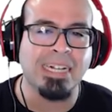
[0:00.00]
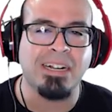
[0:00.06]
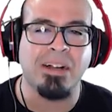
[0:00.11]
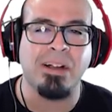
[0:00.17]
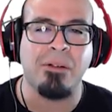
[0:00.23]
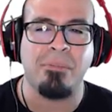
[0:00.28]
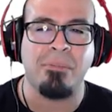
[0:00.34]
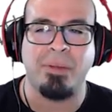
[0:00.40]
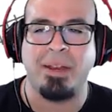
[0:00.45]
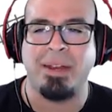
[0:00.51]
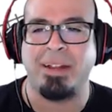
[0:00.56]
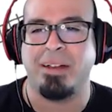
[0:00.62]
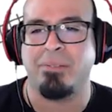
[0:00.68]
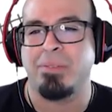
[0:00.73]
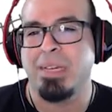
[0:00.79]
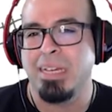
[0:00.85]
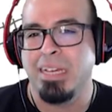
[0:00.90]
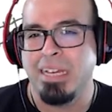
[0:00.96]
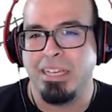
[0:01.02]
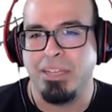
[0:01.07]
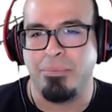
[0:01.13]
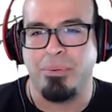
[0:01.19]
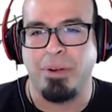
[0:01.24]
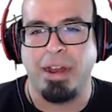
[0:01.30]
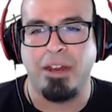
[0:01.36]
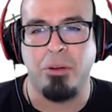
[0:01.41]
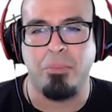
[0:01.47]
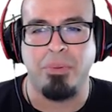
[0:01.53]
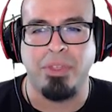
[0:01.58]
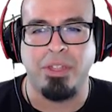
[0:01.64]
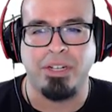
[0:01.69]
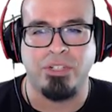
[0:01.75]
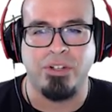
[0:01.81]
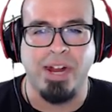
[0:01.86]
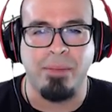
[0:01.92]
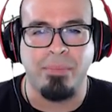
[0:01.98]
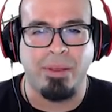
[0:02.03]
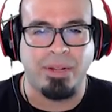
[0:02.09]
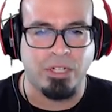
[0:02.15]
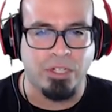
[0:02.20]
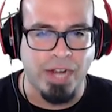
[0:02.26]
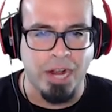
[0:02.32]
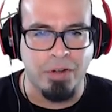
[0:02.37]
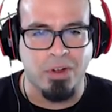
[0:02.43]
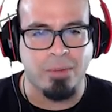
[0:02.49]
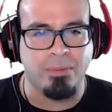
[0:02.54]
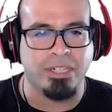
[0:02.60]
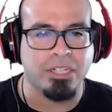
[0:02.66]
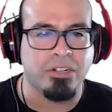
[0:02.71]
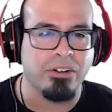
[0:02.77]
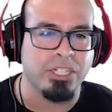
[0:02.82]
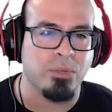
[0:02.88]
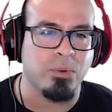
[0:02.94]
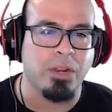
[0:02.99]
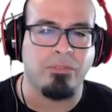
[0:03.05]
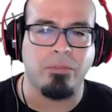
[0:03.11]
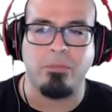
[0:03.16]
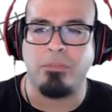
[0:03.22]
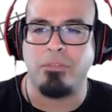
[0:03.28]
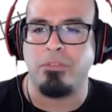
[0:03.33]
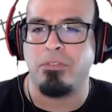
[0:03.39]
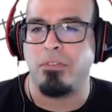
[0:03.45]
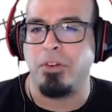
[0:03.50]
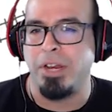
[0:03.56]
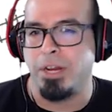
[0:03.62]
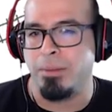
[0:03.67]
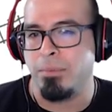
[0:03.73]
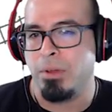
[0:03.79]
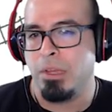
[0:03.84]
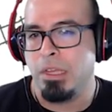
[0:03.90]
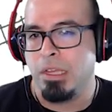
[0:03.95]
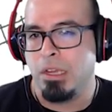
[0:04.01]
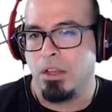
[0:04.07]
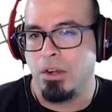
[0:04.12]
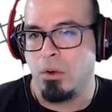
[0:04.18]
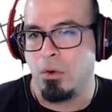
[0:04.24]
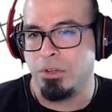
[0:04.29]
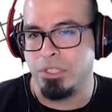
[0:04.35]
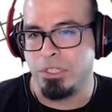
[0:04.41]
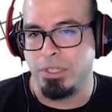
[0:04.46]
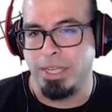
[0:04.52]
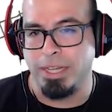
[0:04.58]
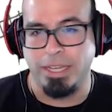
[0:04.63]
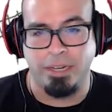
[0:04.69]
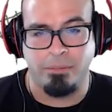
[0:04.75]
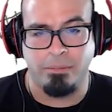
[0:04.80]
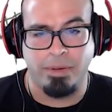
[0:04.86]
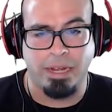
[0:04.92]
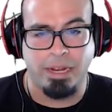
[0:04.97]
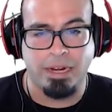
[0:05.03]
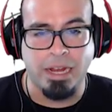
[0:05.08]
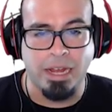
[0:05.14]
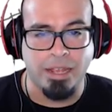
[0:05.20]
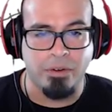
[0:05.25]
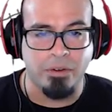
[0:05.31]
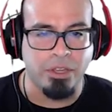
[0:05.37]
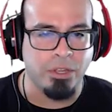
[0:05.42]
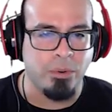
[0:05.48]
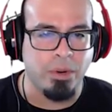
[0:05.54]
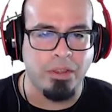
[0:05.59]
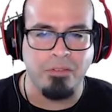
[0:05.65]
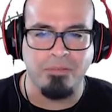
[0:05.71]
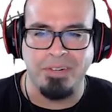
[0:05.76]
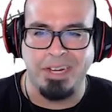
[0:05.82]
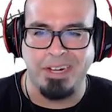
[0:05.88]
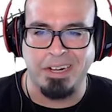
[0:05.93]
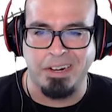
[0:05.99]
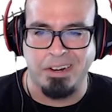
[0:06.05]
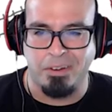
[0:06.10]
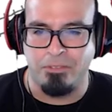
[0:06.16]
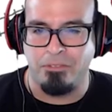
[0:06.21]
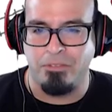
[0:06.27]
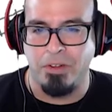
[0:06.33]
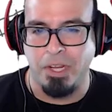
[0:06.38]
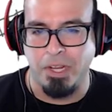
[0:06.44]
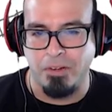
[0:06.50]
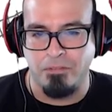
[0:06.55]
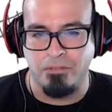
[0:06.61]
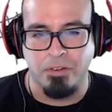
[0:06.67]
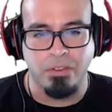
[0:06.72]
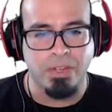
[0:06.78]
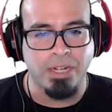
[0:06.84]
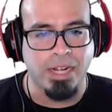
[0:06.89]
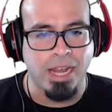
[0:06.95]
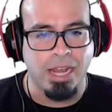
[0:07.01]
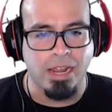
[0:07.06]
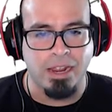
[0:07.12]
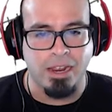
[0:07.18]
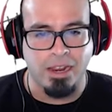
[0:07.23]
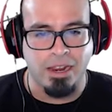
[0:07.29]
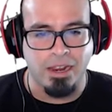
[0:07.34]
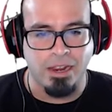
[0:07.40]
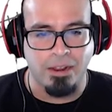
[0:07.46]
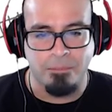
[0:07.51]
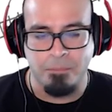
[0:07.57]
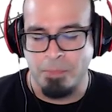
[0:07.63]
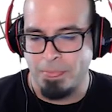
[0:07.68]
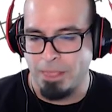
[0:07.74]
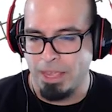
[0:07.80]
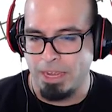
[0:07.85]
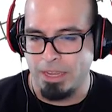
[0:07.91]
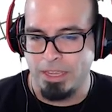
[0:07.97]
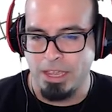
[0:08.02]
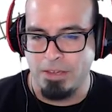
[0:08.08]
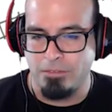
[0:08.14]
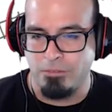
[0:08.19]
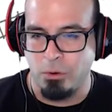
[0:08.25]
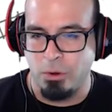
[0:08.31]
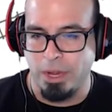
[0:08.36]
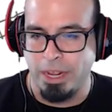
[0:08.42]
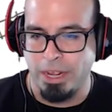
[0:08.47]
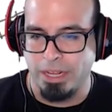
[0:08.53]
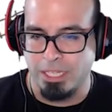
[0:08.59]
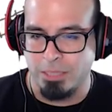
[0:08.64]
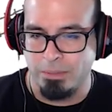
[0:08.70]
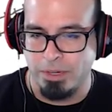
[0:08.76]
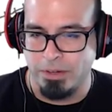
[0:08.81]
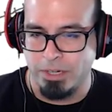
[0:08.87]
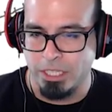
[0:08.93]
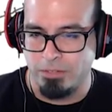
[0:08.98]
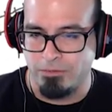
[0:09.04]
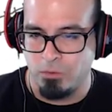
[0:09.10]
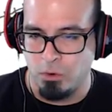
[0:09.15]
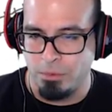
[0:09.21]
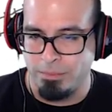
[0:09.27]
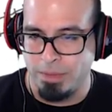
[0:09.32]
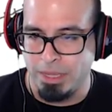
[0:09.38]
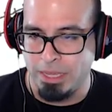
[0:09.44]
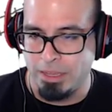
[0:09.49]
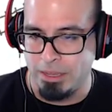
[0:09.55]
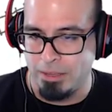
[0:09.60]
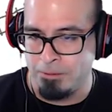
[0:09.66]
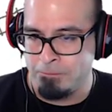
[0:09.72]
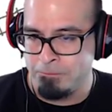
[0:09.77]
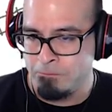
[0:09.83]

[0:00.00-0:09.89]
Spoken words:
Open it up. You pry open the trap, and jackrabbit scurries away from freedom in order to get eaten by a coyote. Either way, you've done good deed for the day. Heck yeah, 40 experience for me.